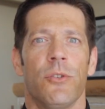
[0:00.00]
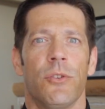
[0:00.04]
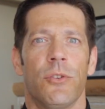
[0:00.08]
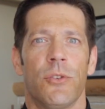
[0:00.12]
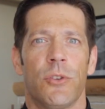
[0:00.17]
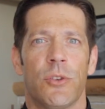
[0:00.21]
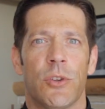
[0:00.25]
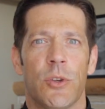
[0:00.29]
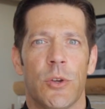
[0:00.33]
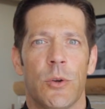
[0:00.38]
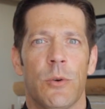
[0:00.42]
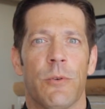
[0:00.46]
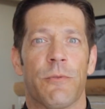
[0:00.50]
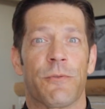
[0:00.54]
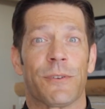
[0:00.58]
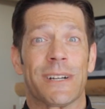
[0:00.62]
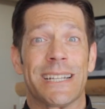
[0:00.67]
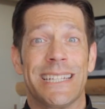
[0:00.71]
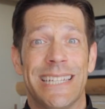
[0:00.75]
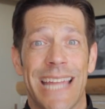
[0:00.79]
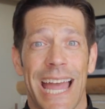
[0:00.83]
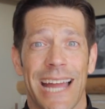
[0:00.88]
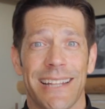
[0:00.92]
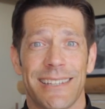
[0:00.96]
to
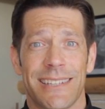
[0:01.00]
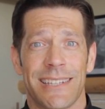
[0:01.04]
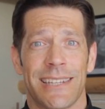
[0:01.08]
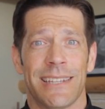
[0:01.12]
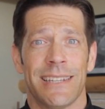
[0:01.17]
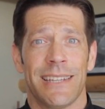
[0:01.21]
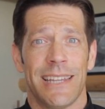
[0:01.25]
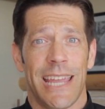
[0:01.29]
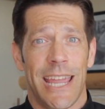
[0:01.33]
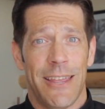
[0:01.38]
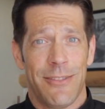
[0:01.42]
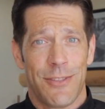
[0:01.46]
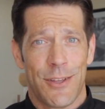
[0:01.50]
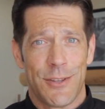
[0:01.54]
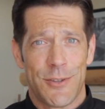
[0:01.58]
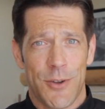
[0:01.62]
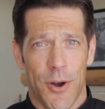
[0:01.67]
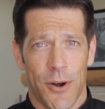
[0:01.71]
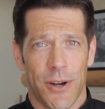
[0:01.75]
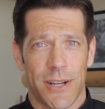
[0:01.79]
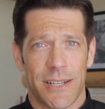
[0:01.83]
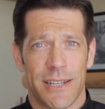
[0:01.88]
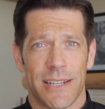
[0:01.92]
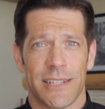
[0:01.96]
forget in the
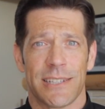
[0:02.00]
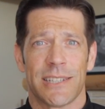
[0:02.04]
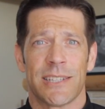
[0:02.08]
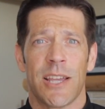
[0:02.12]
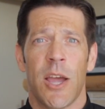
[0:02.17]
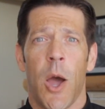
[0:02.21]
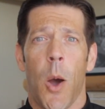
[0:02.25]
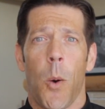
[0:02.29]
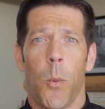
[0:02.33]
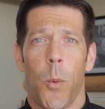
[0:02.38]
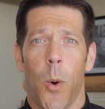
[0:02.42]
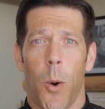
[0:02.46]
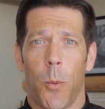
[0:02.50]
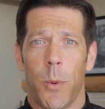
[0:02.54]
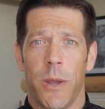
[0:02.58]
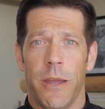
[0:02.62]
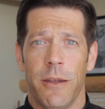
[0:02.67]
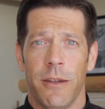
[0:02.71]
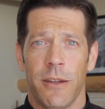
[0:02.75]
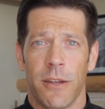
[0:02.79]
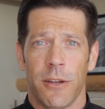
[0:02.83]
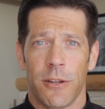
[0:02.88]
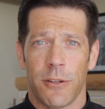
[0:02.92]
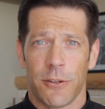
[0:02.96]
darkness what
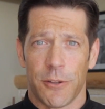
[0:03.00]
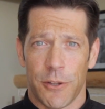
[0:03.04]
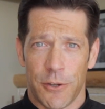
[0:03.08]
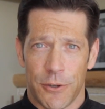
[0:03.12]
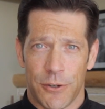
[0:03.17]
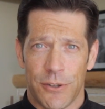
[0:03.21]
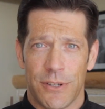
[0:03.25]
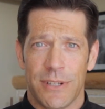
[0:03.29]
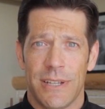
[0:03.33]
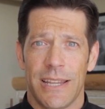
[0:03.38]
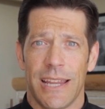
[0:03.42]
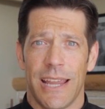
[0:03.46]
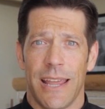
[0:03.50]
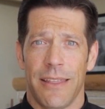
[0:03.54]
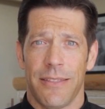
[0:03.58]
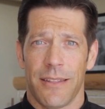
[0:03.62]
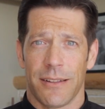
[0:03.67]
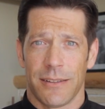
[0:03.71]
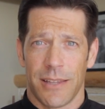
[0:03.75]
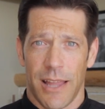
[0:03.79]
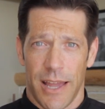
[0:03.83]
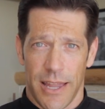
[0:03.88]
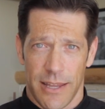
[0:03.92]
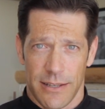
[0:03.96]
we learned in the
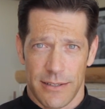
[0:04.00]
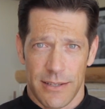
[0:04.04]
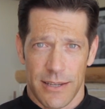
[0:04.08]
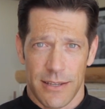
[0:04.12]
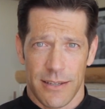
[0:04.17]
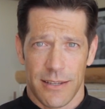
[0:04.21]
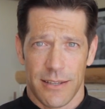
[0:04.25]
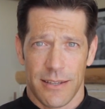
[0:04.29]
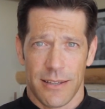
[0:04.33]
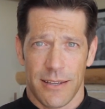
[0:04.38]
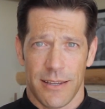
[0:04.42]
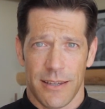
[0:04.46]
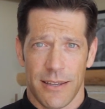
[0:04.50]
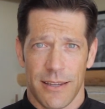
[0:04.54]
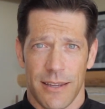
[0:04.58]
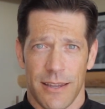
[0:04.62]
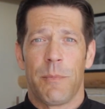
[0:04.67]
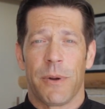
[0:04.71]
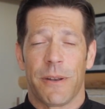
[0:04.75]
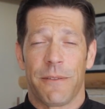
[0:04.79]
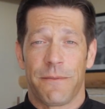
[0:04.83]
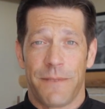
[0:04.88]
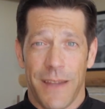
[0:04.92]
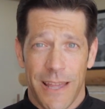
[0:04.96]
light.
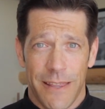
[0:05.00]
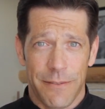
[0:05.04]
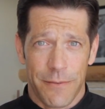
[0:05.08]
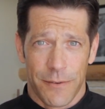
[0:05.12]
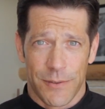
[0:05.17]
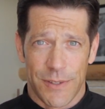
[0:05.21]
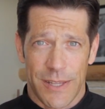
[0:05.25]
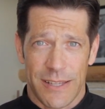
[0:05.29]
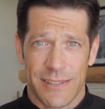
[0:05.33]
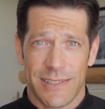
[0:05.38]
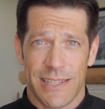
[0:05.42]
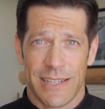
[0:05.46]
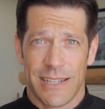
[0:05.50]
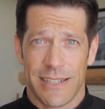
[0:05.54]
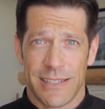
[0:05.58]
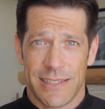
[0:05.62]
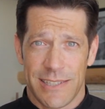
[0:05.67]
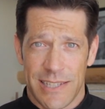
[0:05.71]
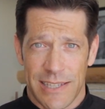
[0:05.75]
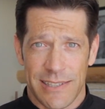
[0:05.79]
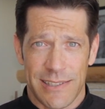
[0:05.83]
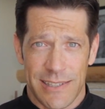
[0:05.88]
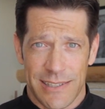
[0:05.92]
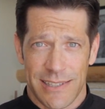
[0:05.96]
But faithfulness and
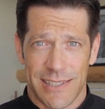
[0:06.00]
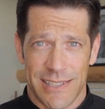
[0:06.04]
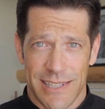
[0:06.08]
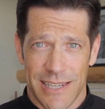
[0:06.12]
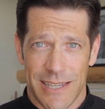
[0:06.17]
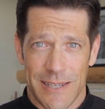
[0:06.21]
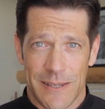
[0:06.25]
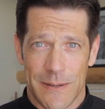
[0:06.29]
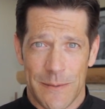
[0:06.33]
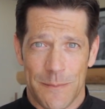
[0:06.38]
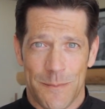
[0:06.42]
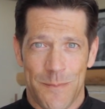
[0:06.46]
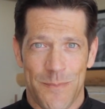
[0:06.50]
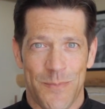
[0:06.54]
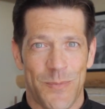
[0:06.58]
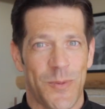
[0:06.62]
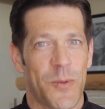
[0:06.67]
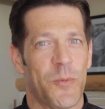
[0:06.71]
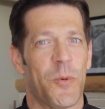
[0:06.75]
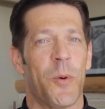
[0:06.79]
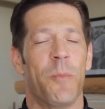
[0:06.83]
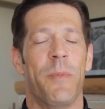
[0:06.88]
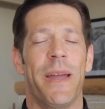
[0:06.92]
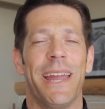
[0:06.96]
consistency
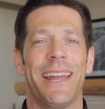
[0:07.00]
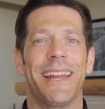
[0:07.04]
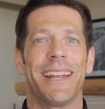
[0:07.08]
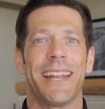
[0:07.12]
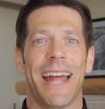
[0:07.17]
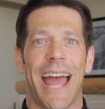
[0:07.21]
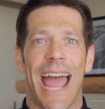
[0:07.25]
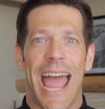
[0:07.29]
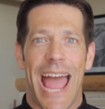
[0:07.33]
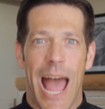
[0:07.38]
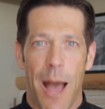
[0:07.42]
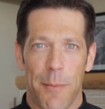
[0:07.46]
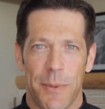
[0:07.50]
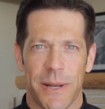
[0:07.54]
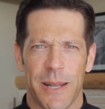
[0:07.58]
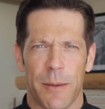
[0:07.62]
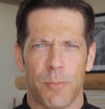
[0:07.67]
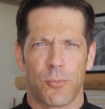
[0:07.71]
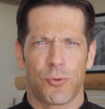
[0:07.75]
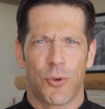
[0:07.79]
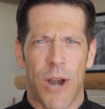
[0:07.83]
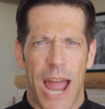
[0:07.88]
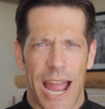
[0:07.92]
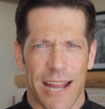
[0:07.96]
will make it a habit, a
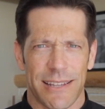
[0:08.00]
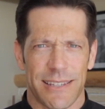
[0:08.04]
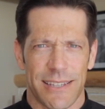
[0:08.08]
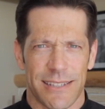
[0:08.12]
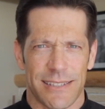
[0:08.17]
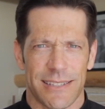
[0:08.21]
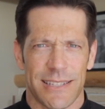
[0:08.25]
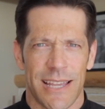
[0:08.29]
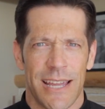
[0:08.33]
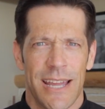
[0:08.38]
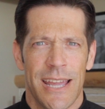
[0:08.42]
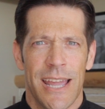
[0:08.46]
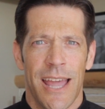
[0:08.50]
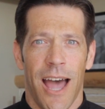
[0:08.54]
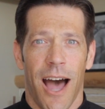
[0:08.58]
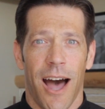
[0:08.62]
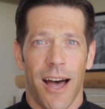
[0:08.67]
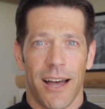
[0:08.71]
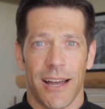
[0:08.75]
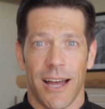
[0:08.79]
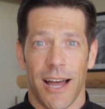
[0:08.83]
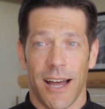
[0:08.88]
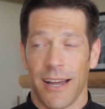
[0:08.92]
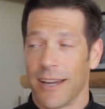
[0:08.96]
practice,
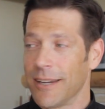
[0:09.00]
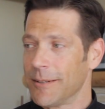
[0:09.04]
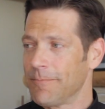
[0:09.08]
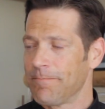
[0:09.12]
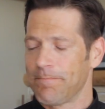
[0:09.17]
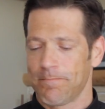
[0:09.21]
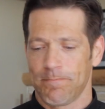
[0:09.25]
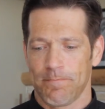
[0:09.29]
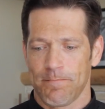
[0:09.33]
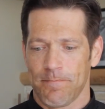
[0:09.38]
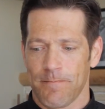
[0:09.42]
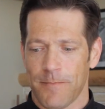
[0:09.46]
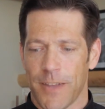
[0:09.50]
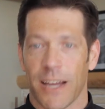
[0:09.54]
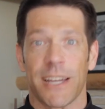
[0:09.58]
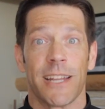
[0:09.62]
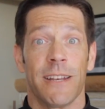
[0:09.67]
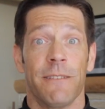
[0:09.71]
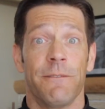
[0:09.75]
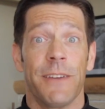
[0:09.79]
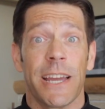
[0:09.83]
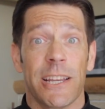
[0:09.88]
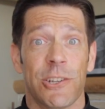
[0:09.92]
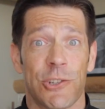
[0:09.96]
a
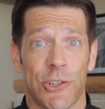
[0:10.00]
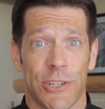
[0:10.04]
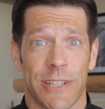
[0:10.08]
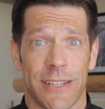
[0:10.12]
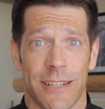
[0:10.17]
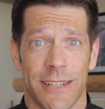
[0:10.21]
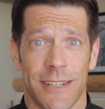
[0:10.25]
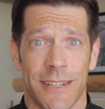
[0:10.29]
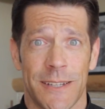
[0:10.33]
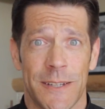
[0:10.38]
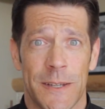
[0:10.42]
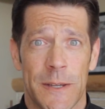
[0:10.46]
conviction